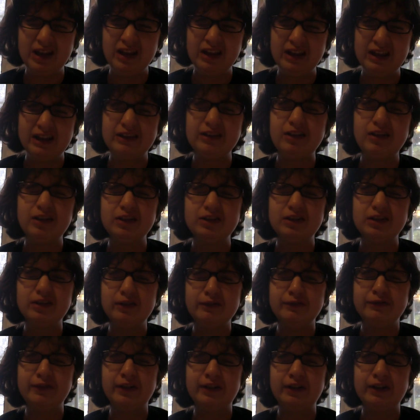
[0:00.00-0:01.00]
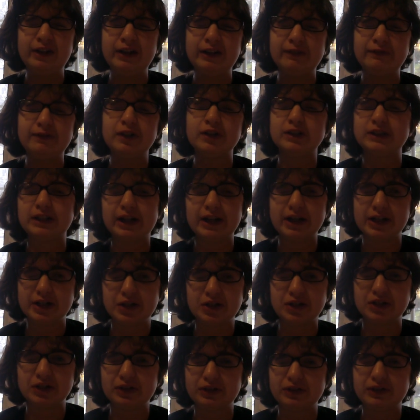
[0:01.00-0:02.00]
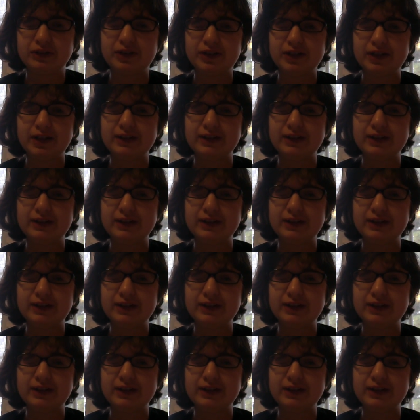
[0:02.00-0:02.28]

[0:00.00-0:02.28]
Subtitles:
he's also very flirtatious